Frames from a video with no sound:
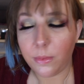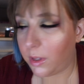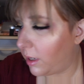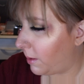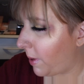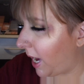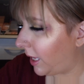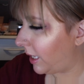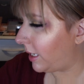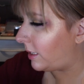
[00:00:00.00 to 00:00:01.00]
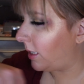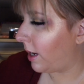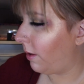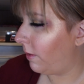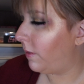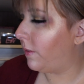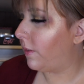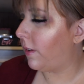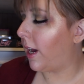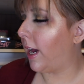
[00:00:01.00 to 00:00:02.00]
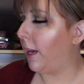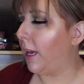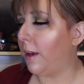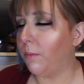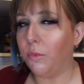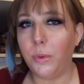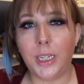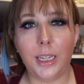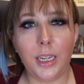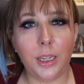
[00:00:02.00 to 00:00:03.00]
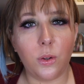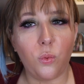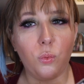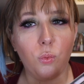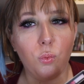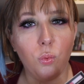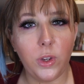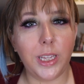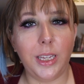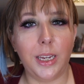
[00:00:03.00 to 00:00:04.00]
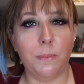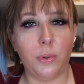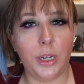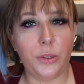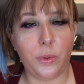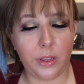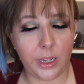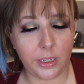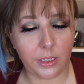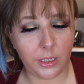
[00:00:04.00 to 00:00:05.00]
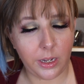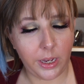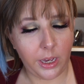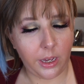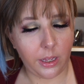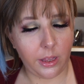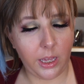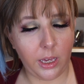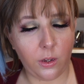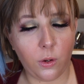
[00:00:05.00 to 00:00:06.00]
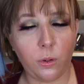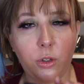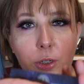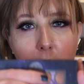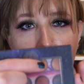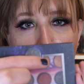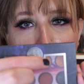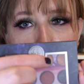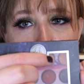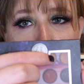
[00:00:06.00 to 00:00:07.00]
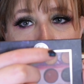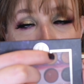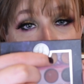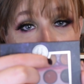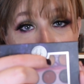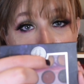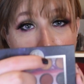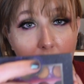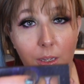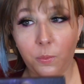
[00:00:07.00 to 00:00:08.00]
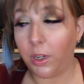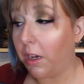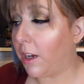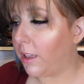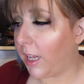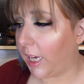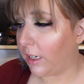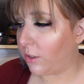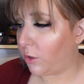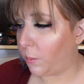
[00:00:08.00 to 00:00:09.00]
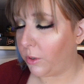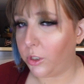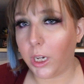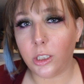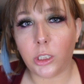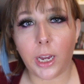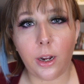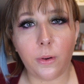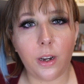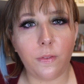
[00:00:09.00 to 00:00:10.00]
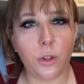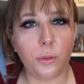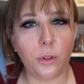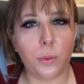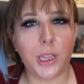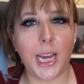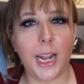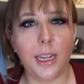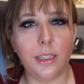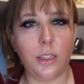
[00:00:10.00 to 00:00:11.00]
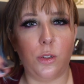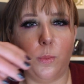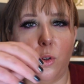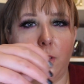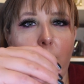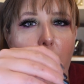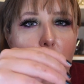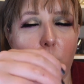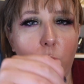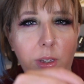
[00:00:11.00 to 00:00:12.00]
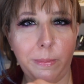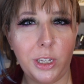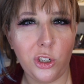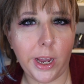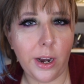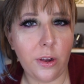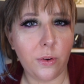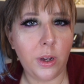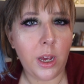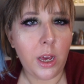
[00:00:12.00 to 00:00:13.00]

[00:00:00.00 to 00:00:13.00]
The palette itself, I am really impressed with this. The gold shadow specifically went on like a super shock shadow, and if you don't know what that is, it's more of like a creamy shadow